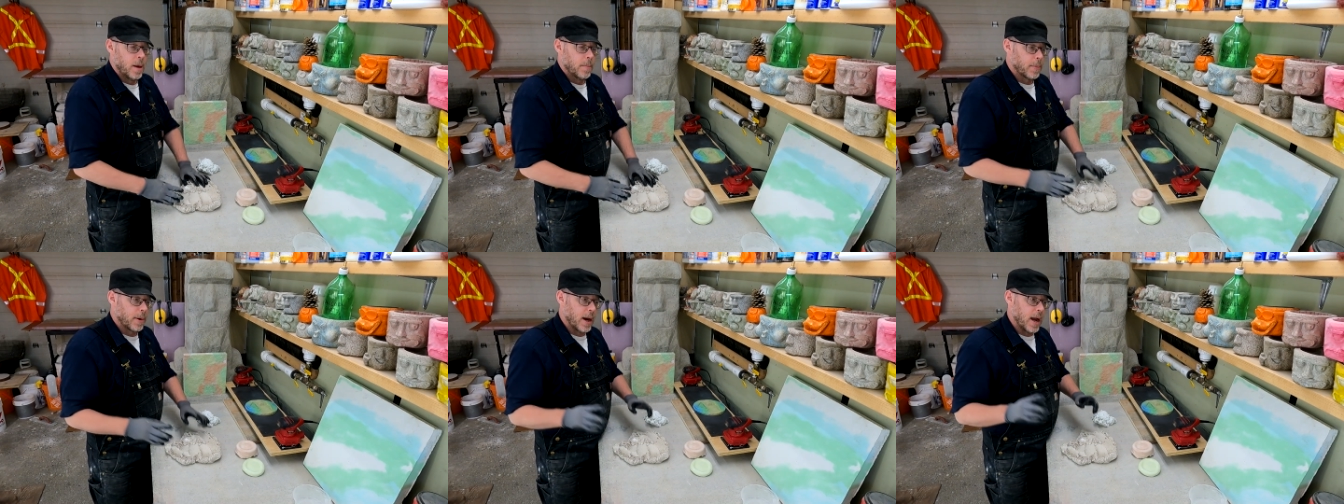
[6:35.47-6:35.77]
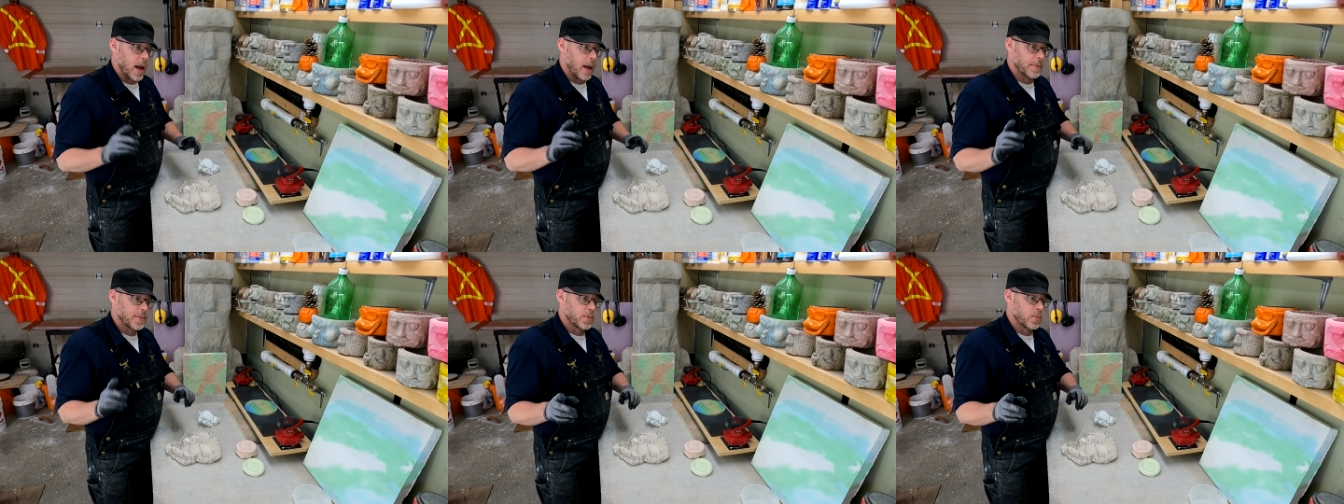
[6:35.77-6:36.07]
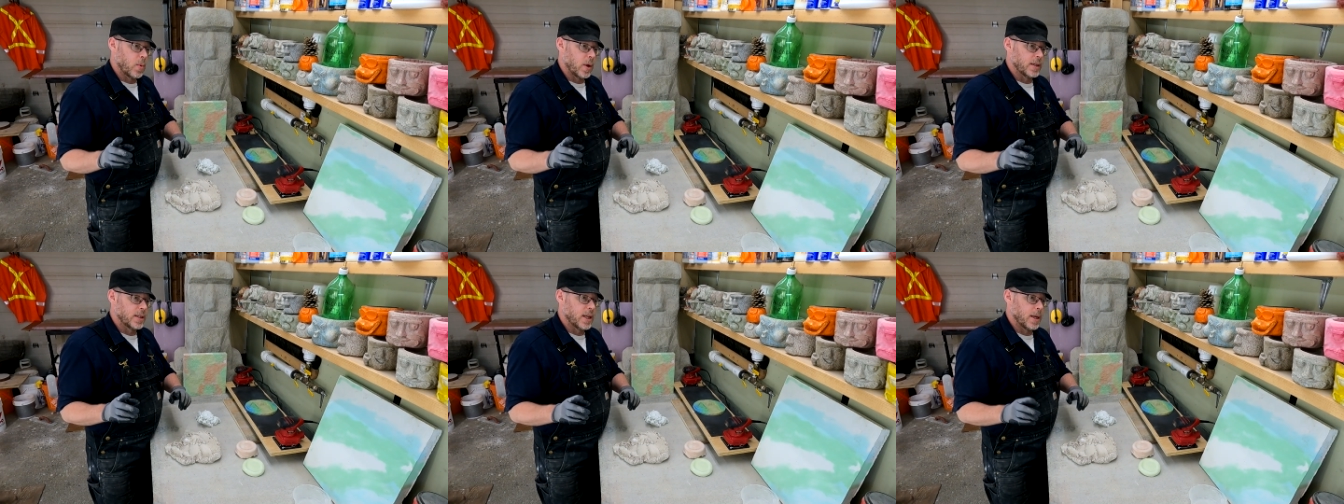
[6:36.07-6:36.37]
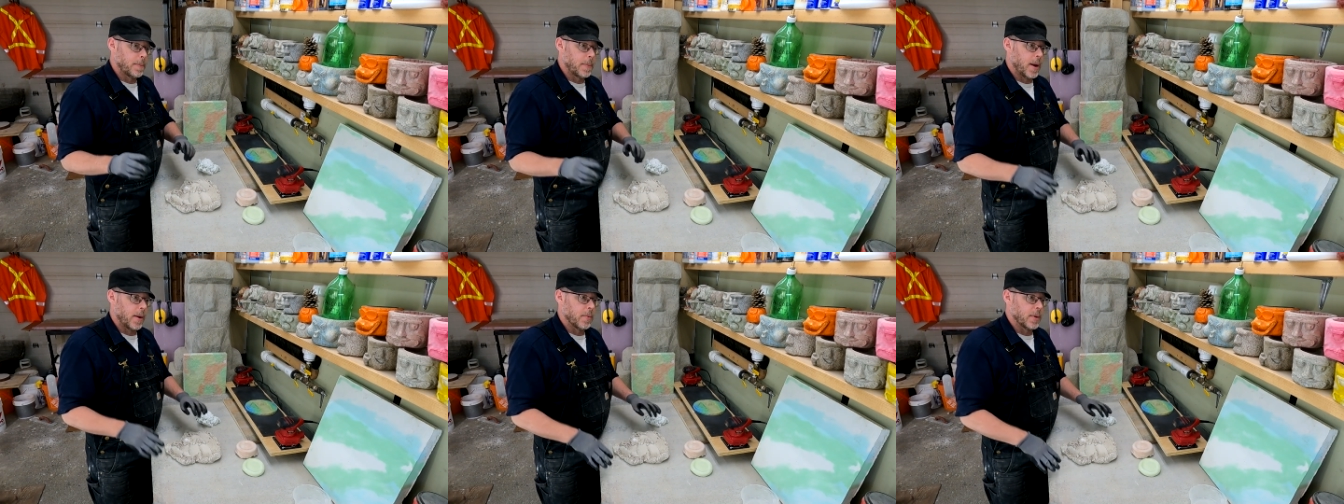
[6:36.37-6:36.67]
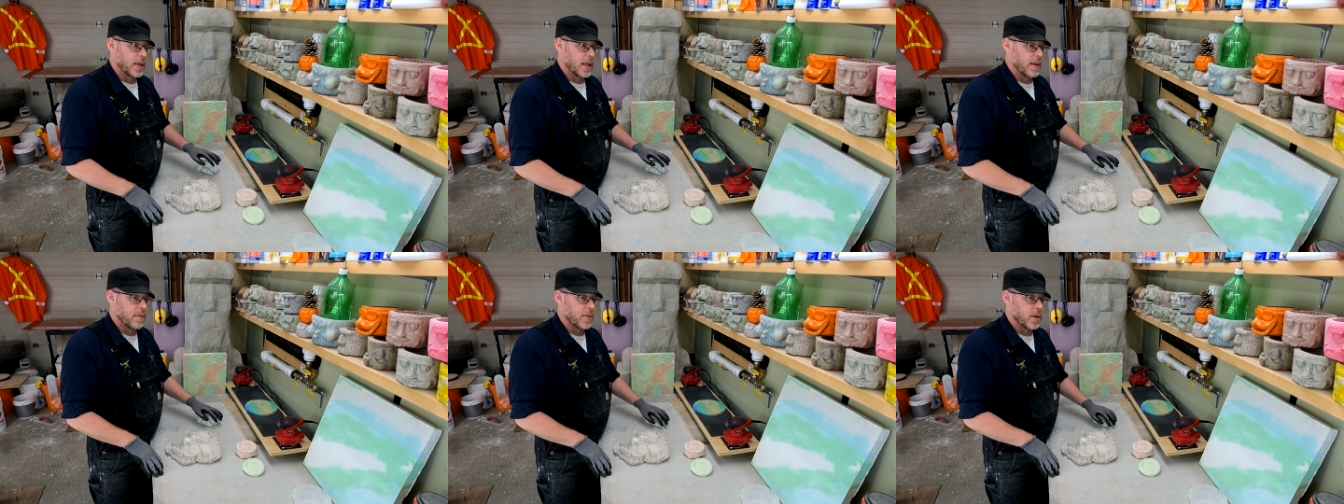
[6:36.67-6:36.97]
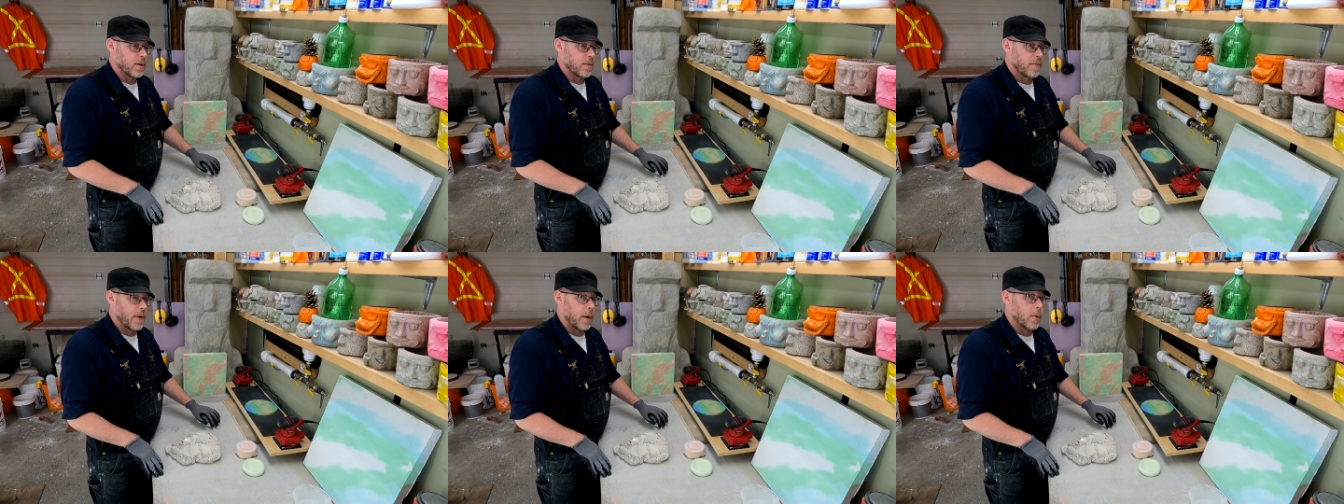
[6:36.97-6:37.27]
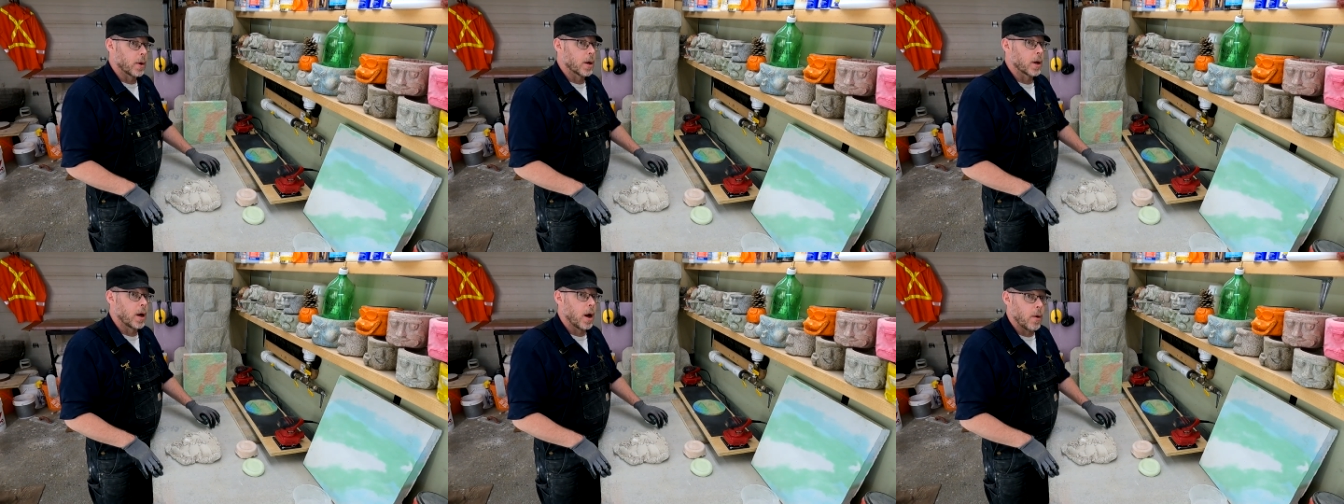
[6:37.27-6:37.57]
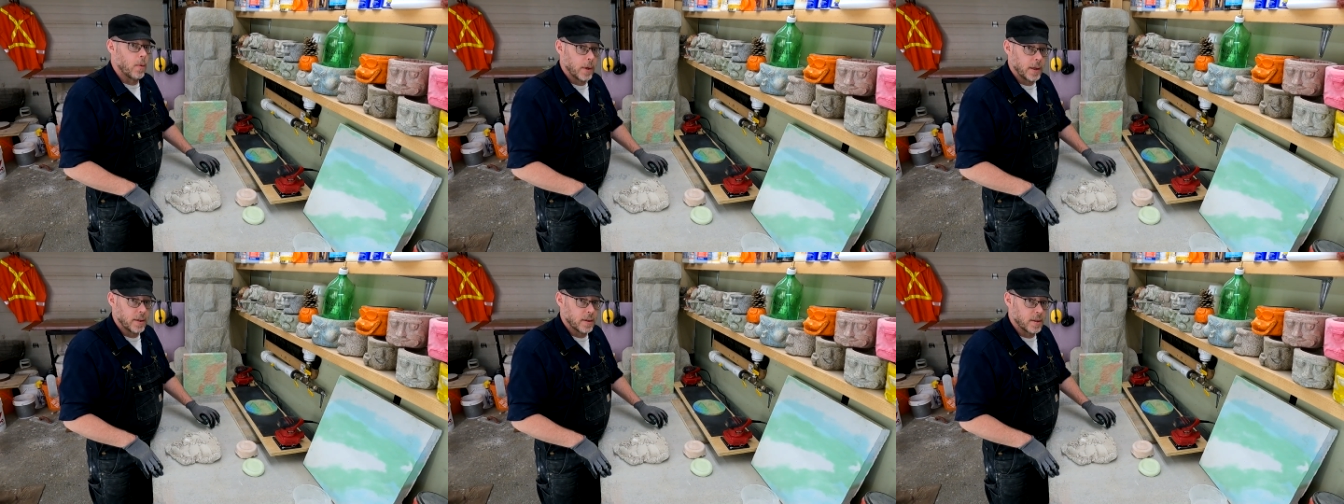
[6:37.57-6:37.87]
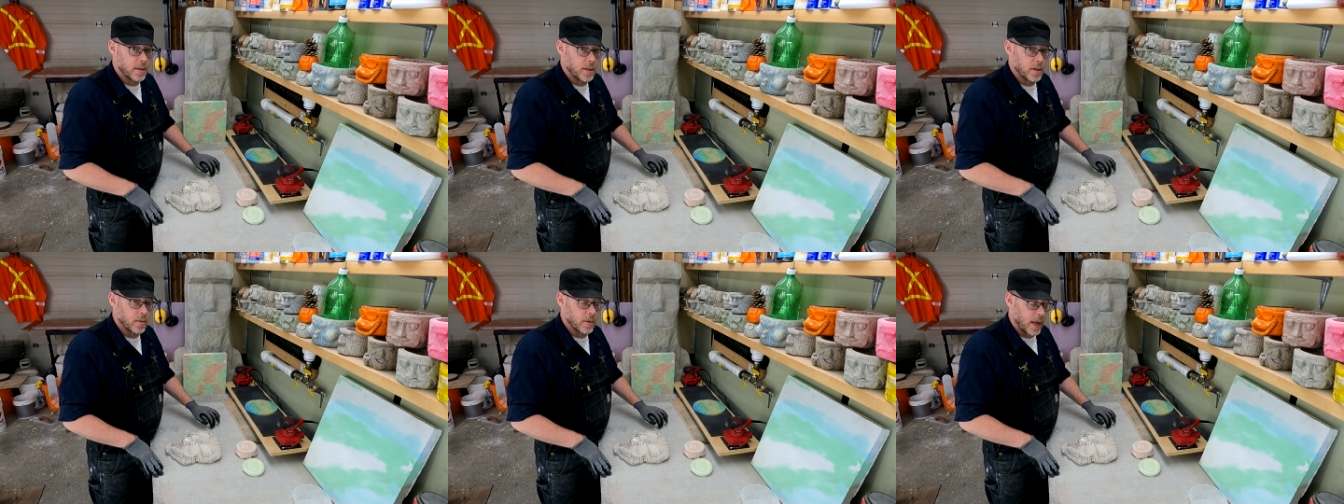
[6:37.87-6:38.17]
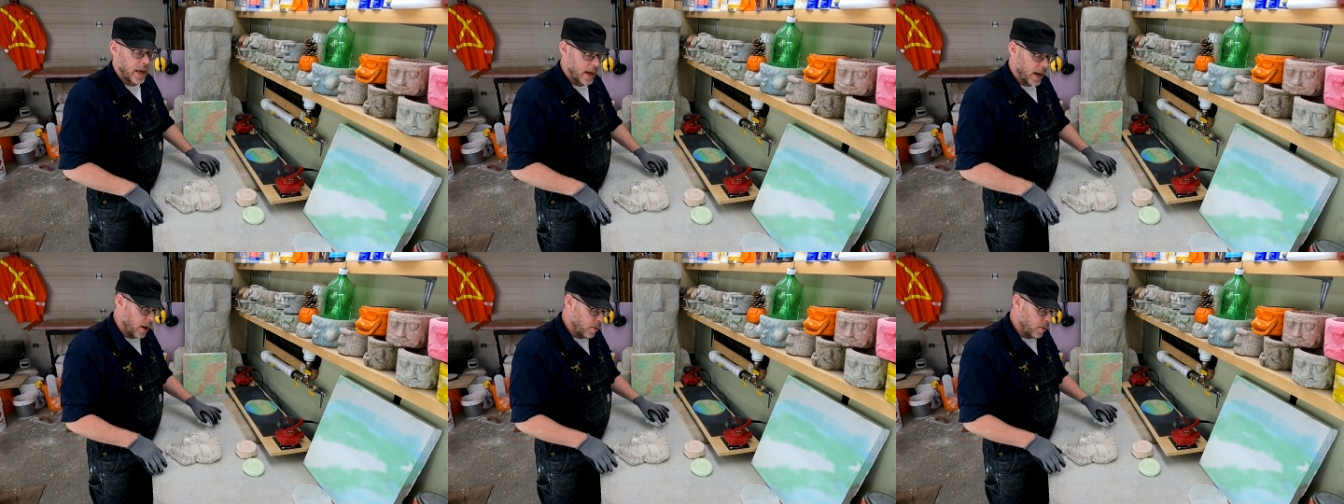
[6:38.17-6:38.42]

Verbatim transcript: Perhaps one tip I would give you if I were going to do that,